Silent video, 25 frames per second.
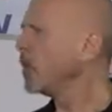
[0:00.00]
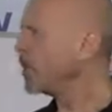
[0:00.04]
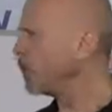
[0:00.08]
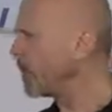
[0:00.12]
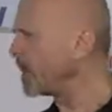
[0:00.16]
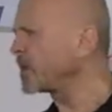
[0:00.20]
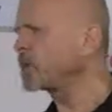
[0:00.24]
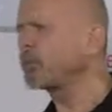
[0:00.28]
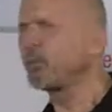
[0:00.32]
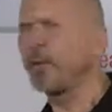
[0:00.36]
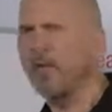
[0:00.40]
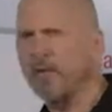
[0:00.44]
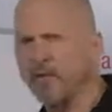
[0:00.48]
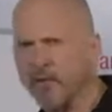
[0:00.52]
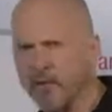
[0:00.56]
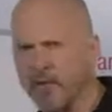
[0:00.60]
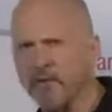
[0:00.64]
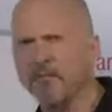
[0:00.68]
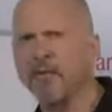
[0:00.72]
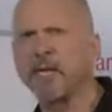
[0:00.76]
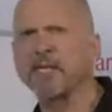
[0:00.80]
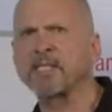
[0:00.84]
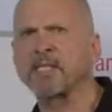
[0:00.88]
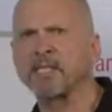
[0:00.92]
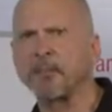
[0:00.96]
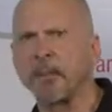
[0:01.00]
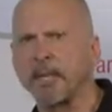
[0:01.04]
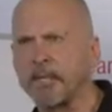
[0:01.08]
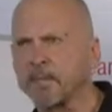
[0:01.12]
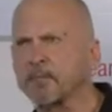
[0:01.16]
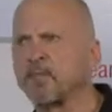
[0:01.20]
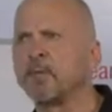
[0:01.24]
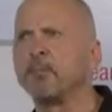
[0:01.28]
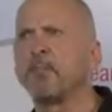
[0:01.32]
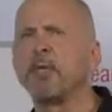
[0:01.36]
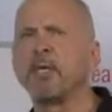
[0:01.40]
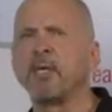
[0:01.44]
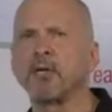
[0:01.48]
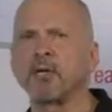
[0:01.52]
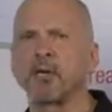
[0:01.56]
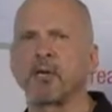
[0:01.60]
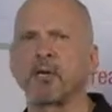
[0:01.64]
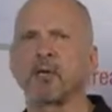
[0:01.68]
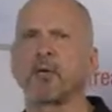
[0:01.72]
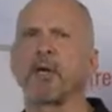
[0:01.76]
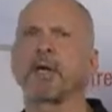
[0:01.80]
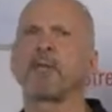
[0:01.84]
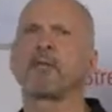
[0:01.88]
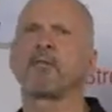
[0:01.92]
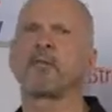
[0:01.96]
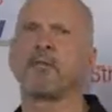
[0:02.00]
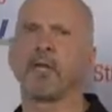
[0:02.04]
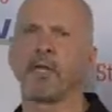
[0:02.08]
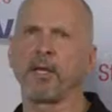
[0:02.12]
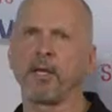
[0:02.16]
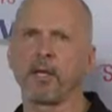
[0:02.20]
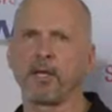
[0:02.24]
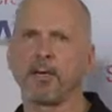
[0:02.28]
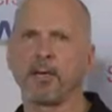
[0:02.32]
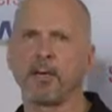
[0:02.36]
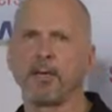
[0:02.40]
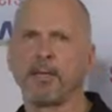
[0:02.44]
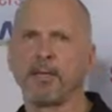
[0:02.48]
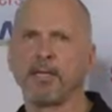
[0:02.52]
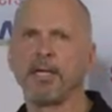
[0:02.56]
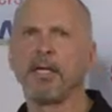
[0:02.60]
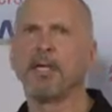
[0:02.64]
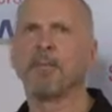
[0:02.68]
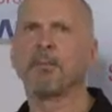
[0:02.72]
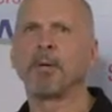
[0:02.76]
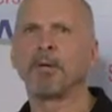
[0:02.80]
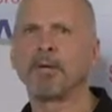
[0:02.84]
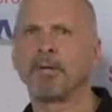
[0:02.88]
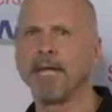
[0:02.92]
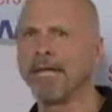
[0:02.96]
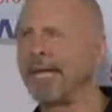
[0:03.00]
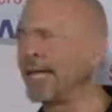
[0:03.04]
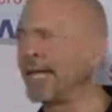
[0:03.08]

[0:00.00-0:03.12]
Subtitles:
which we would have estimated to be a correct figure. But